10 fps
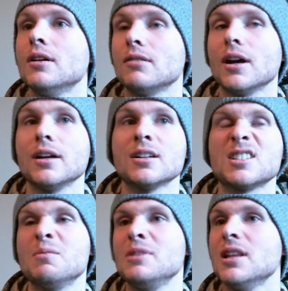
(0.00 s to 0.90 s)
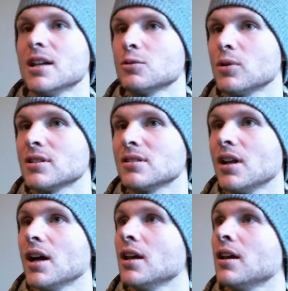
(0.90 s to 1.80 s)
Right. Because to me, that's what it's
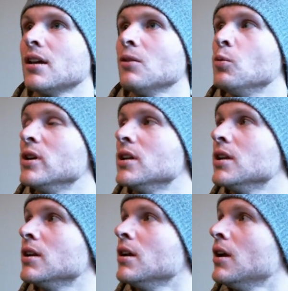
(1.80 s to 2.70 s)
like when